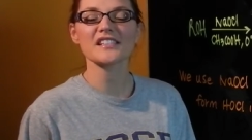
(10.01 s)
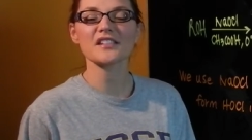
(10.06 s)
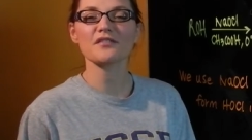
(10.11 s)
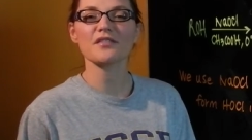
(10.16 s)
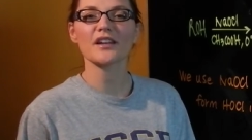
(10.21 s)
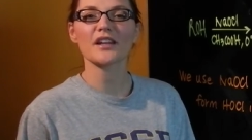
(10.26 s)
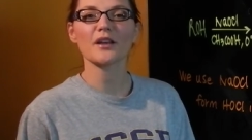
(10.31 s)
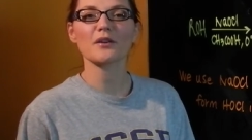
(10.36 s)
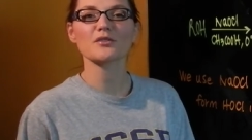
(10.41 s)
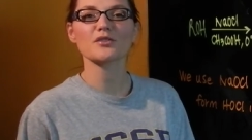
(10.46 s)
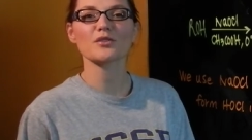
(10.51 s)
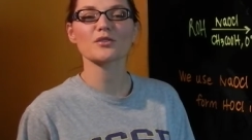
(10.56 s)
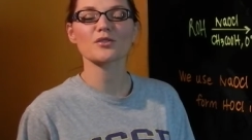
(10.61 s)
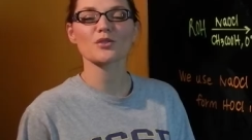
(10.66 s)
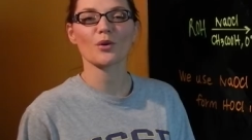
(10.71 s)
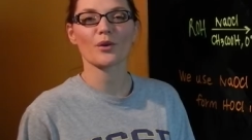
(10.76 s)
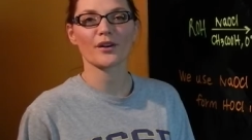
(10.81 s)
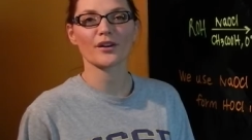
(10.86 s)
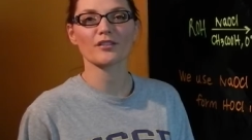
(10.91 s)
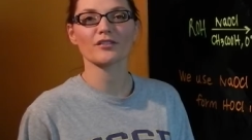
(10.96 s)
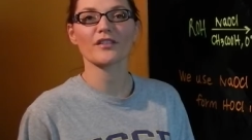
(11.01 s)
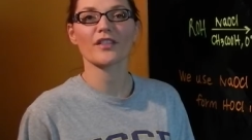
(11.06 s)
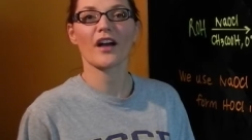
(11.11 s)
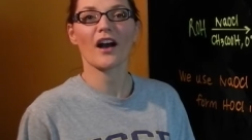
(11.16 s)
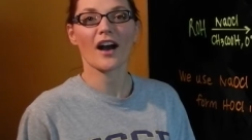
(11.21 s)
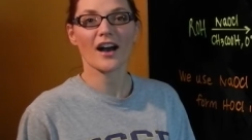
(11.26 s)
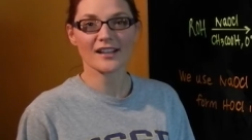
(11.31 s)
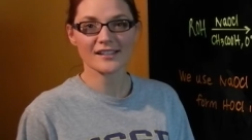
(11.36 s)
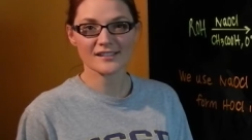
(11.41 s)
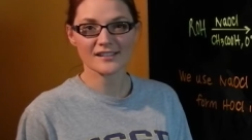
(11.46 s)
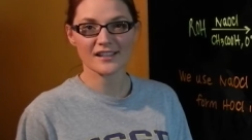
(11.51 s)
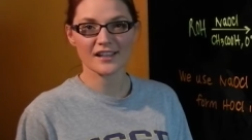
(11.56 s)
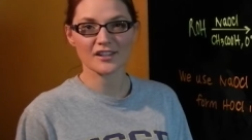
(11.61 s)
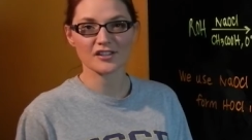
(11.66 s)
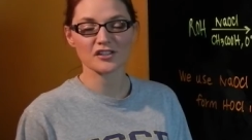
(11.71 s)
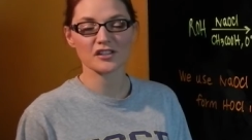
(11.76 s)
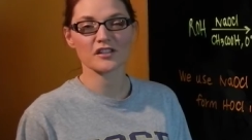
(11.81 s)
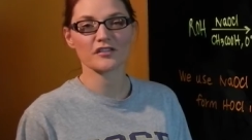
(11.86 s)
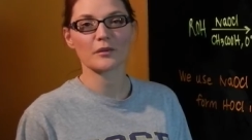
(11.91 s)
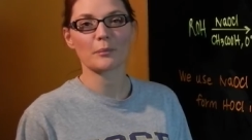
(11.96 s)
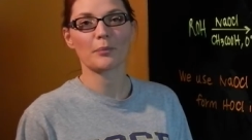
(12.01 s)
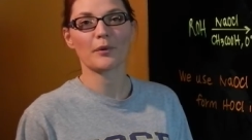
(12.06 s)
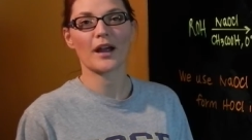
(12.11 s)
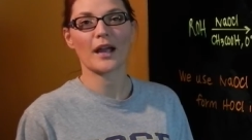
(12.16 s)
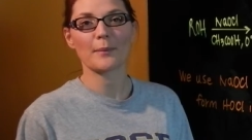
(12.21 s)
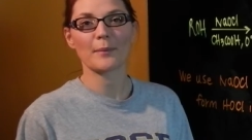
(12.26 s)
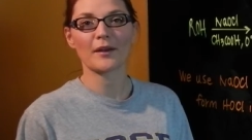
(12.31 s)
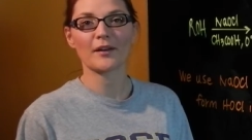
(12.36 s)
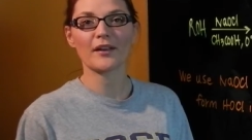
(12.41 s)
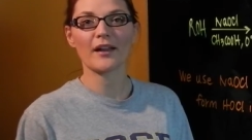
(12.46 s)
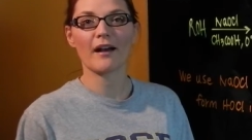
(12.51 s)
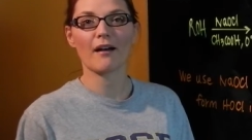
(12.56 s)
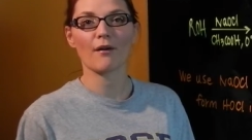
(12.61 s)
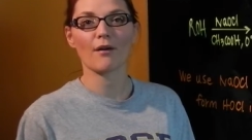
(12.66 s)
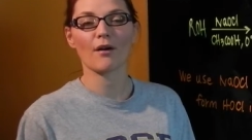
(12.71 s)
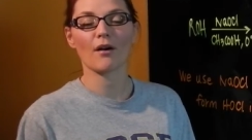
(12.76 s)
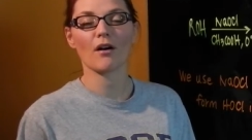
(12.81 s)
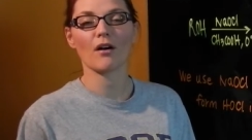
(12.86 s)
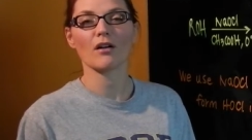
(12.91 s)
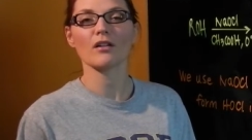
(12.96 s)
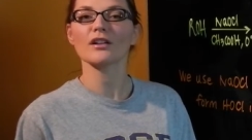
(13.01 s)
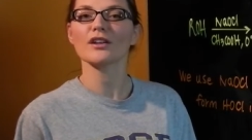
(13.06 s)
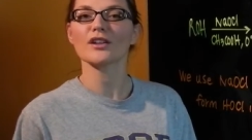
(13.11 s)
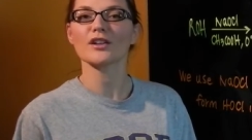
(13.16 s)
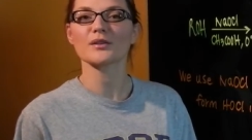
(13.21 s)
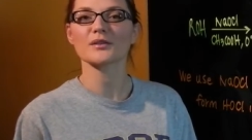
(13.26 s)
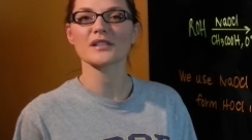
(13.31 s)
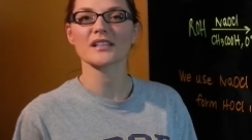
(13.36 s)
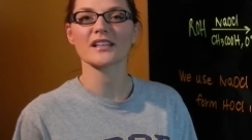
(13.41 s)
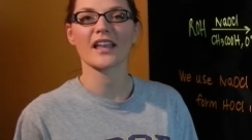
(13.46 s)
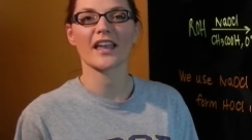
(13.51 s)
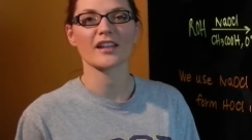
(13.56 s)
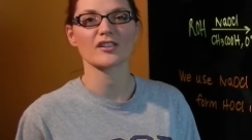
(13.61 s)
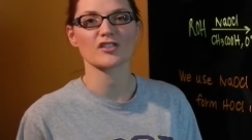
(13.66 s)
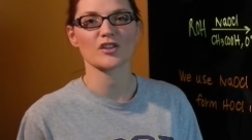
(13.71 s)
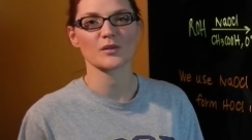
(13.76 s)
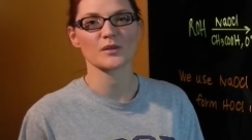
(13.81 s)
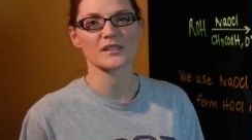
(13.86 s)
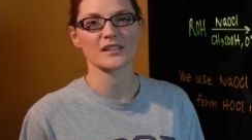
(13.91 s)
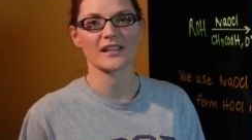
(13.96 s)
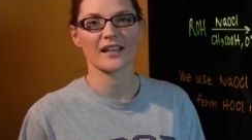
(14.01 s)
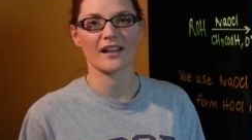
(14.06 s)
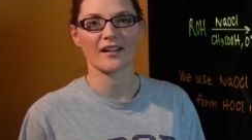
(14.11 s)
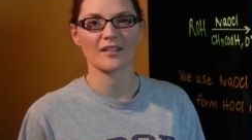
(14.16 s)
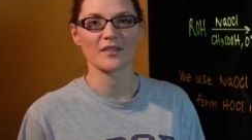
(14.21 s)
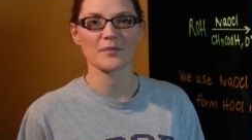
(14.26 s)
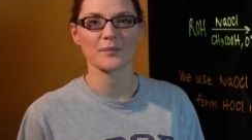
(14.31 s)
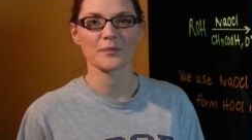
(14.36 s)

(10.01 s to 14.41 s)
a video tutorial for the oxidation of a primary alcohol using HOCl.